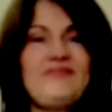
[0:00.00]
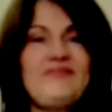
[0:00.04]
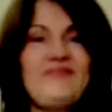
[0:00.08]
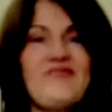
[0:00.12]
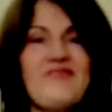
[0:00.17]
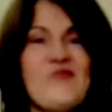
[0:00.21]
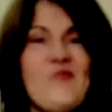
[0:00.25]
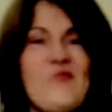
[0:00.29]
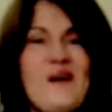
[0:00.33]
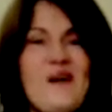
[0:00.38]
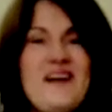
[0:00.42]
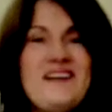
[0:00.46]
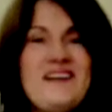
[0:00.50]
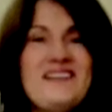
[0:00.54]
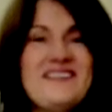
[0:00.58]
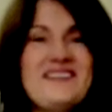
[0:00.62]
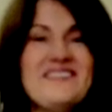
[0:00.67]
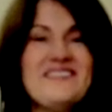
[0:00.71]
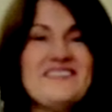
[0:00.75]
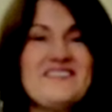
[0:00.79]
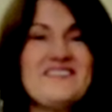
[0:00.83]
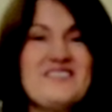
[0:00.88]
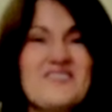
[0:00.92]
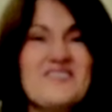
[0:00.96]
1,
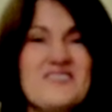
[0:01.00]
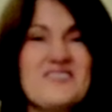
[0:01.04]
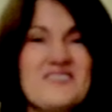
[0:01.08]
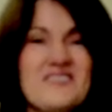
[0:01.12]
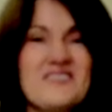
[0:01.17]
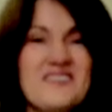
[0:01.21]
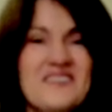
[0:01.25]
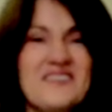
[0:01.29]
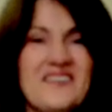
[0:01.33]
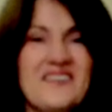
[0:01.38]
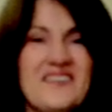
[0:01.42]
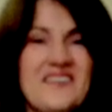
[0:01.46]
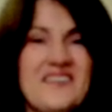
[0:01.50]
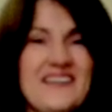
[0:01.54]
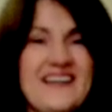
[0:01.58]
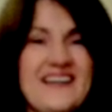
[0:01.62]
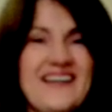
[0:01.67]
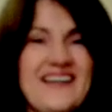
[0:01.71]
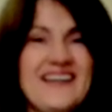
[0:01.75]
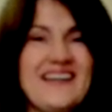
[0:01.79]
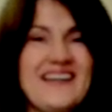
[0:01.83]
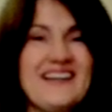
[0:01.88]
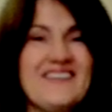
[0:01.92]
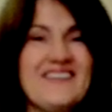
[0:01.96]
2, 3,
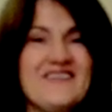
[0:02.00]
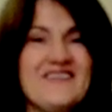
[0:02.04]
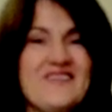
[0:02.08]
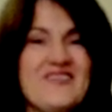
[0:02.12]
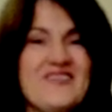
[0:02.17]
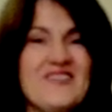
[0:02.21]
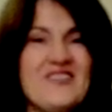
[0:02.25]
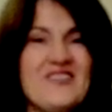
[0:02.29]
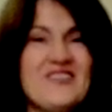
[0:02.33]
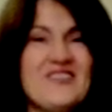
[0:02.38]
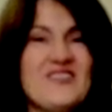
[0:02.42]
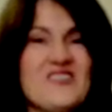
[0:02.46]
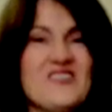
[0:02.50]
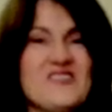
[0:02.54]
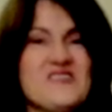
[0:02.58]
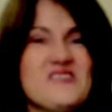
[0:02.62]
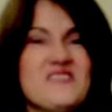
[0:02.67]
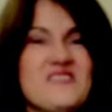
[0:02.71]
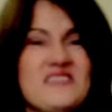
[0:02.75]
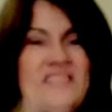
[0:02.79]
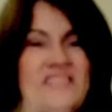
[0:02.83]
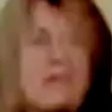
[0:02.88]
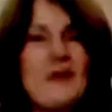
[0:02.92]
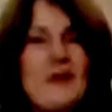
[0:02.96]
4.
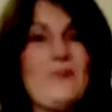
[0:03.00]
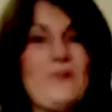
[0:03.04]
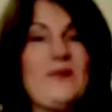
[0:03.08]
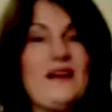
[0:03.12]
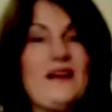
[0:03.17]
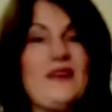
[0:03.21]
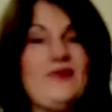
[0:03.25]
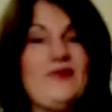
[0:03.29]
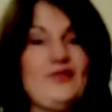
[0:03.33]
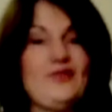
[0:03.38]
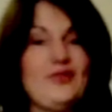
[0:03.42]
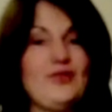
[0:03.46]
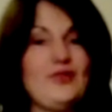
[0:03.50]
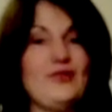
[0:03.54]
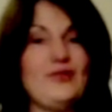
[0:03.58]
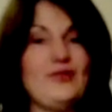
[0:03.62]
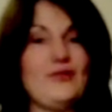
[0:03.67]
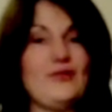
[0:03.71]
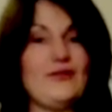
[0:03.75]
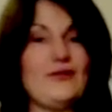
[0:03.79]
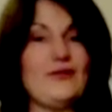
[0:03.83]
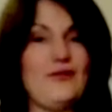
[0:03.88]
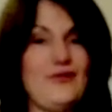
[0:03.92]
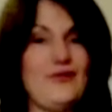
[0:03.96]
Semibreve,
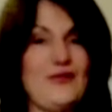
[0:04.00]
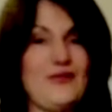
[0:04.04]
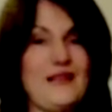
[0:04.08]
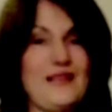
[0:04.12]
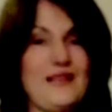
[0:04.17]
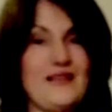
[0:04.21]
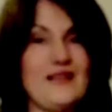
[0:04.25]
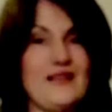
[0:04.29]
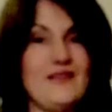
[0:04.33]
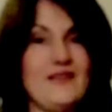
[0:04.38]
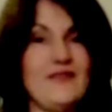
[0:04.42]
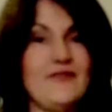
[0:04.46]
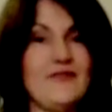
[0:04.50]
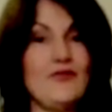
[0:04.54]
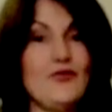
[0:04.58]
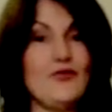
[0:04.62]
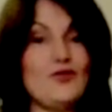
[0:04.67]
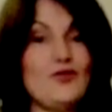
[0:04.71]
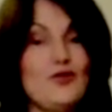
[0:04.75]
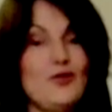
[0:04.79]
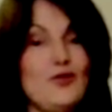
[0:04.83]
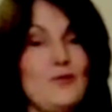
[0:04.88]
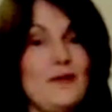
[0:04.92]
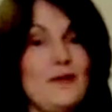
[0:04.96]
2, 3, 4,
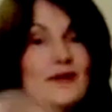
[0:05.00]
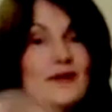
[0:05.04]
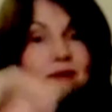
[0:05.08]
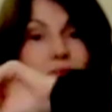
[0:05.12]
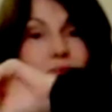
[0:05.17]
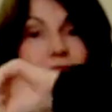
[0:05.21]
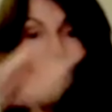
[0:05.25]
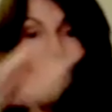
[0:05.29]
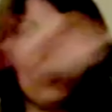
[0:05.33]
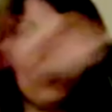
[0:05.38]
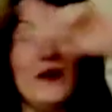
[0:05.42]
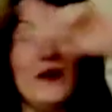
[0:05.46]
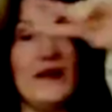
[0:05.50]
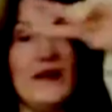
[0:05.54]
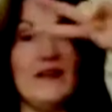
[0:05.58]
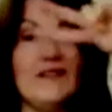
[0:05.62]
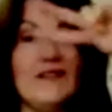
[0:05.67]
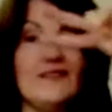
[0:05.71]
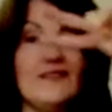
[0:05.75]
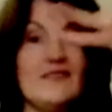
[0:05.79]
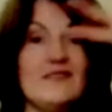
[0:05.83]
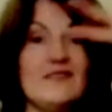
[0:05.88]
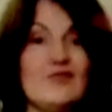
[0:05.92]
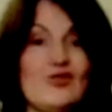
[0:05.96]
2 minims, 1,
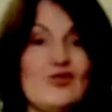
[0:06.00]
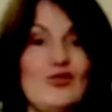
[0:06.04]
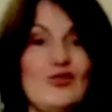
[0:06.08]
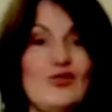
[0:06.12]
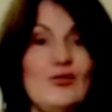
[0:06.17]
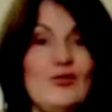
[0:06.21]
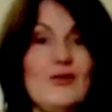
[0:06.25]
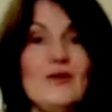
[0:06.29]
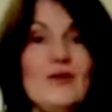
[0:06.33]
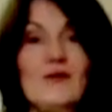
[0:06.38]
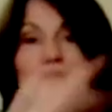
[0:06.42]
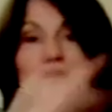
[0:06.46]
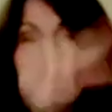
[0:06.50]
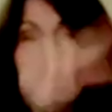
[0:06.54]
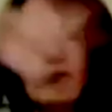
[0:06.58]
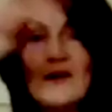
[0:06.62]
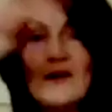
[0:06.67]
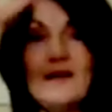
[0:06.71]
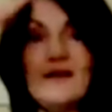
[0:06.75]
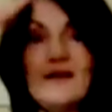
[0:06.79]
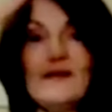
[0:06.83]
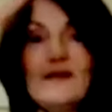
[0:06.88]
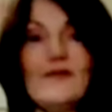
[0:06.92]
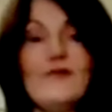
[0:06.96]
2,
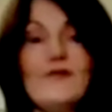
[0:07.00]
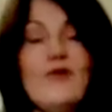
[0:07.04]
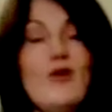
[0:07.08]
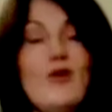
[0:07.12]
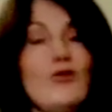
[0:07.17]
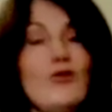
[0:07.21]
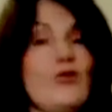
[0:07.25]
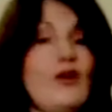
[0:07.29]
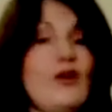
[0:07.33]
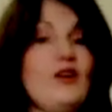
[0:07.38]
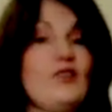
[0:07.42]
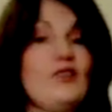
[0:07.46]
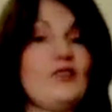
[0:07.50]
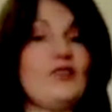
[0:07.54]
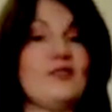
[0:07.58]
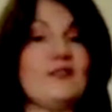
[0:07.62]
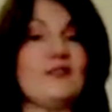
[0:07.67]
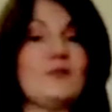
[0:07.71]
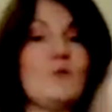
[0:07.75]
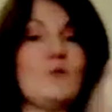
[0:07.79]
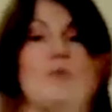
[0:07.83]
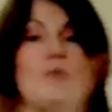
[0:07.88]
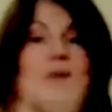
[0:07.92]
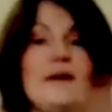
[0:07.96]
1, 4 crotchets,
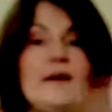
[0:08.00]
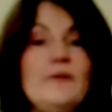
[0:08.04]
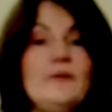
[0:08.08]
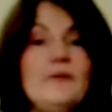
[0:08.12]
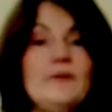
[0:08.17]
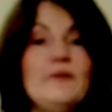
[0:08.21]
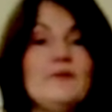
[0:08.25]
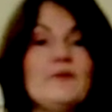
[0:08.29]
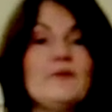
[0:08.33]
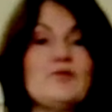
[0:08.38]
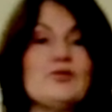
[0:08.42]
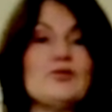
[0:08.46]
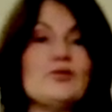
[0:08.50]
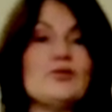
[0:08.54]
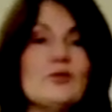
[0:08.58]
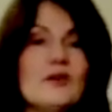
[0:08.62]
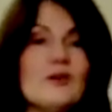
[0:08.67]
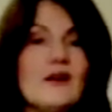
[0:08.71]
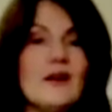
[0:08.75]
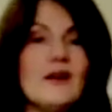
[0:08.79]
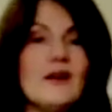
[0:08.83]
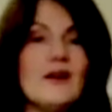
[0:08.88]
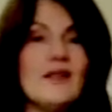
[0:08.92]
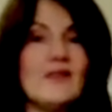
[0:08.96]
1, 2,
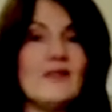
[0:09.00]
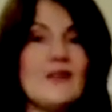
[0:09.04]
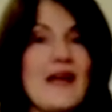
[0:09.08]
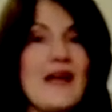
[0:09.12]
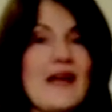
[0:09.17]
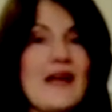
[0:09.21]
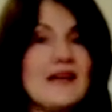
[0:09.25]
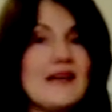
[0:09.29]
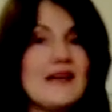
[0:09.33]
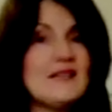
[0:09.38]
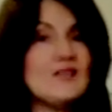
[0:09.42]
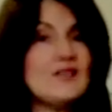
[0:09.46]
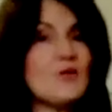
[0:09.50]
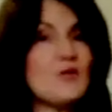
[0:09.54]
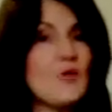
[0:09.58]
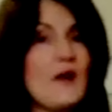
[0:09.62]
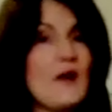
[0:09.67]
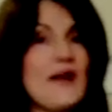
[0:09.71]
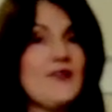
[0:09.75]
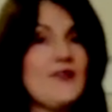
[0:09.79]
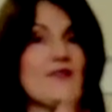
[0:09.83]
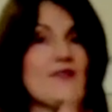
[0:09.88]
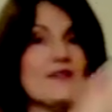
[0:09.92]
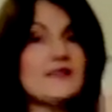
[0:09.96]
and into
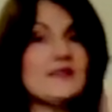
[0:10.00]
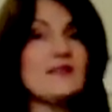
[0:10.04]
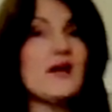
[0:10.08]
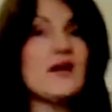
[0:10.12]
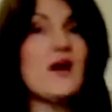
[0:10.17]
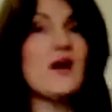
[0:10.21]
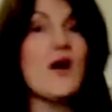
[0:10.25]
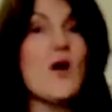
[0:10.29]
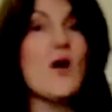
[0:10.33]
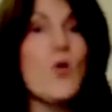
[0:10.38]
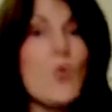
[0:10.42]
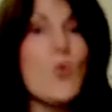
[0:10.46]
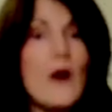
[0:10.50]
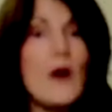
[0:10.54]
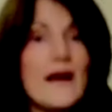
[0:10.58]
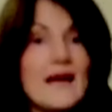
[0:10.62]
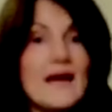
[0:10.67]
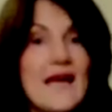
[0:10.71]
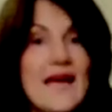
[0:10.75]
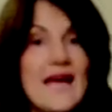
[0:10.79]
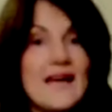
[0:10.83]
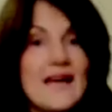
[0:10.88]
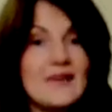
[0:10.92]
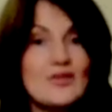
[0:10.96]
quavers, 1
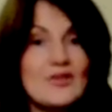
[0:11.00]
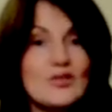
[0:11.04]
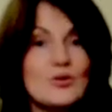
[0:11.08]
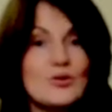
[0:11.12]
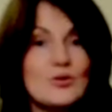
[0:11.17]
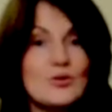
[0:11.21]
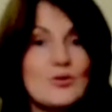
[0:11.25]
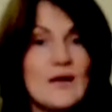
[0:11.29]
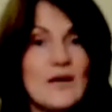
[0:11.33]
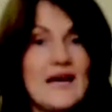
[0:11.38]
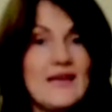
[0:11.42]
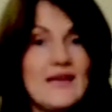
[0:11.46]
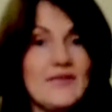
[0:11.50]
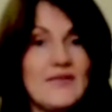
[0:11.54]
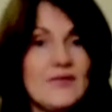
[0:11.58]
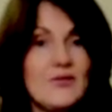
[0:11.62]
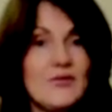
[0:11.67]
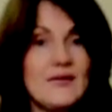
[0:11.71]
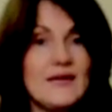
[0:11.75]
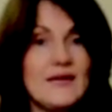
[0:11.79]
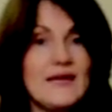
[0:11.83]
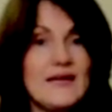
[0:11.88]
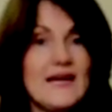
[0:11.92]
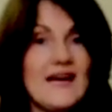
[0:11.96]
and 2 and
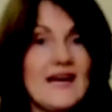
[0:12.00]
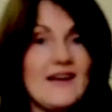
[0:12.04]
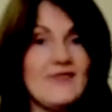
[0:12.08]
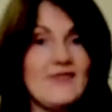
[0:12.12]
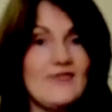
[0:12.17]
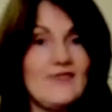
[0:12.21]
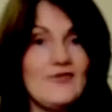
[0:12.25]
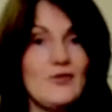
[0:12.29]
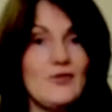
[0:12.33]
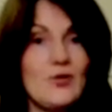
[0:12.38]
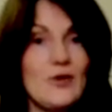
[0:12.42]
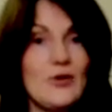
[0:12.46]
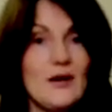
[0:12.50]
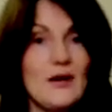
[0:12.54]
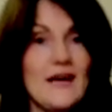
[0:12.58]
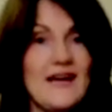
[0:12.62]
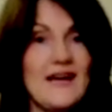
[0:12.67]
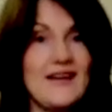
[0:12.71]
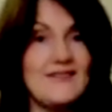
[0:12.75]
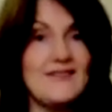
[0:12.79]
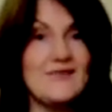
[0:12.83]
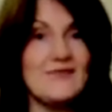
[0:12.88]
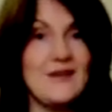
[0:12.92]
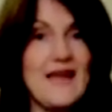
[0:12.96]
3 and 4,
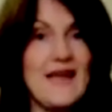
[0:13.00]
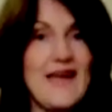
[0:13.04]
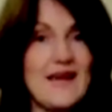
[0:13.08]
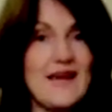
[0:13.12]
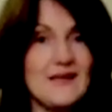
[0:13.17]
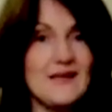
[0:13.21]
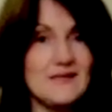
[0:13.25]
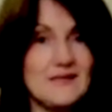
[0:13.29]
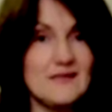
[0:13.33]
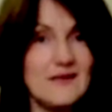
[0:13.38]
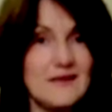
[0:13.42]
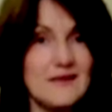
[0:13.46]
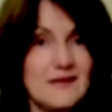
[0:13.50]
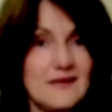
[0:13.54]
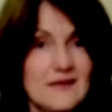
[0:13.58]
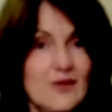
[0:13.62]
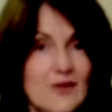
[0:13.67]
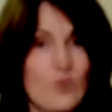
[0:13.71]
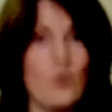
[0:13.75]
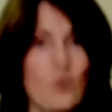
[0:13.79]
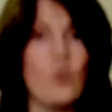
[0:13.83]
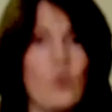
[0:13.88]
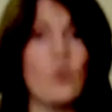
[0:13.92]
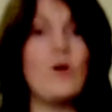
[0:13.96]
and excellent. The
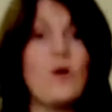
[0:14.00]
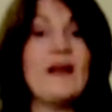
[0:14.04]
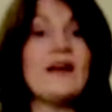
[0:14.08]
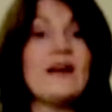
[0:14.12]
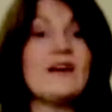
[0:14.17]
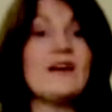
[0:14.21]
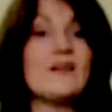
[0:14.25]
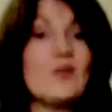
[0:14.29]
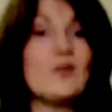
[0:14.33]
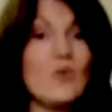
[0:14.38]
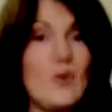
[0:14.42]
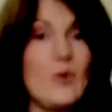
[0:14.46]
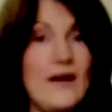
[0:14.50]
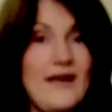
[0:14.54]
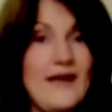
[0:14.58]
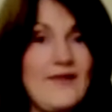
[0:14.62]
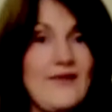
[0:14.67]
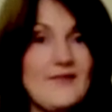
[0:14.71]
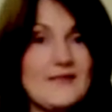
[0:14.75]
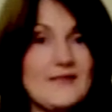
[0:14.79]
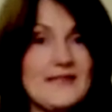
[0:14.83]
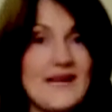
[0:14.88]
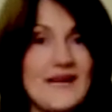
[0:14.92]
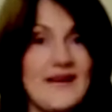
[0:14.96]
quick
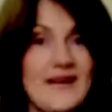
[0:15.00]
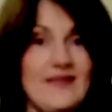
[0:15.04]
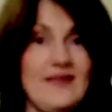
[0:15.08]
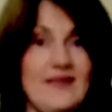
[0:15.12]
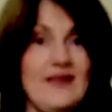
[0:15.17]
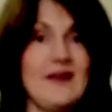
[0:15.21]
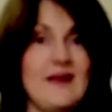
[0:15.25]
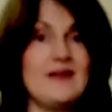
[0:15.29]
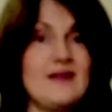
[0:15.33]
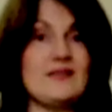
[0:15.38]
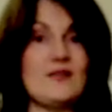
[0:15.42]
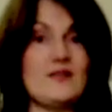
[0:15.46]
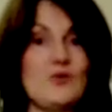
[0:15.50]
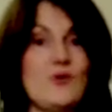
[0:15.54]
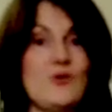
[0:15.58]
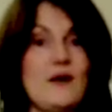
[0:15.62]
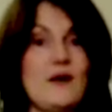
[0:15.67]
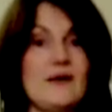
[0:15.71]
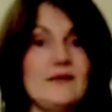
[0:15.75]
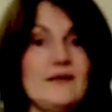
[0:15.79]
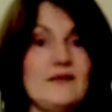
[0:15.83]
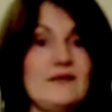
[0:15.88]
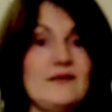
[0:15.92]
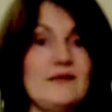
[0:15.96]
quavers are the last
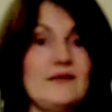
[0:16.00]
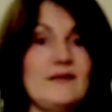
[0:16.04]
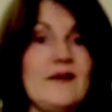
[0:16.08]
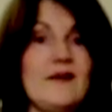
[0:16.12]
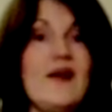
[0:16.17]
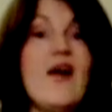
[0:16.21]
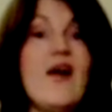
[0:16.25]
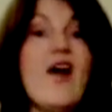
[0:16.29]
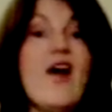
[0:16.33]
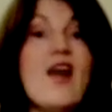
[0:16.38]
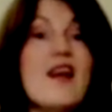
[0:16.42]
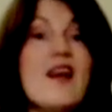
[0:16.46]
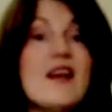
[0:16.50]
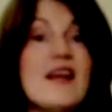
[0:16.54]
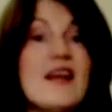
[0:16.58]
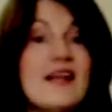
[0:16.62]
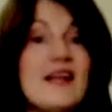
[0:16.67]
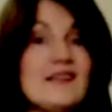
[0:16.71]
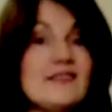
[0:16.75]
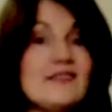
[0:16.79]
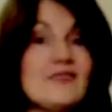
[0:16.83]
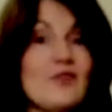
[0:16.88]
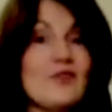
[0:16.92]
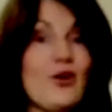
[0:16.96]
ones.
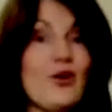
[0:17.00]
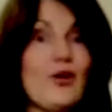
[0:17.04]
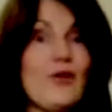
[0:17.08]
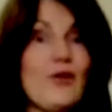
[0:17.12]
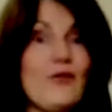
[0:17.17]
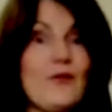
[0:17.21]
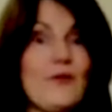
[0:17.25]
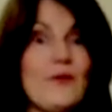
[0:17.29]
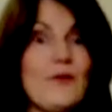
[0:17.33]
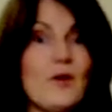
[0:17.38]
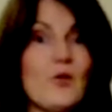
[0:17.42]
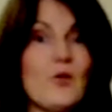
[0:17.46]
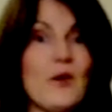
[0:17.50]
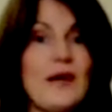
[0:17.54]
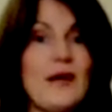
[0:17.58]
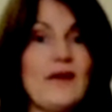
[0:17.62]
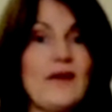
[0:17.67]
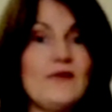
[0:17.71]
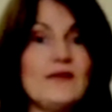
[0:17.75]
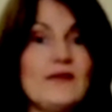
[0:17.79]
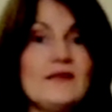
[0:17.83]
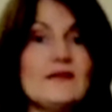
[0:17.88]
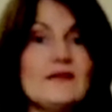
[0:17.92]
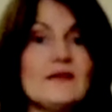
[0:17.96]
Let's go from the
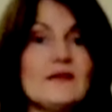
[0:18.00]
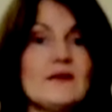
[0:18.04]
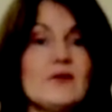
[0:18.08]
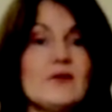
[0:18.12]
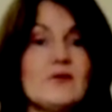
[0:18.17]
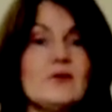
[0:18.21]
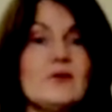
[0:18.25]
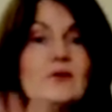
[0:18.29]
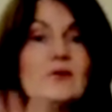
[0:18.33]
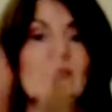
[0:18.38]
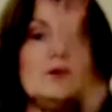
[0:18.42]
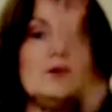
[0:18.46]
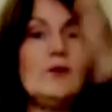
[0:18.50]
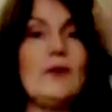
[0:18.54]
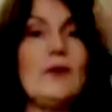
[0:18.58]
quavers all the way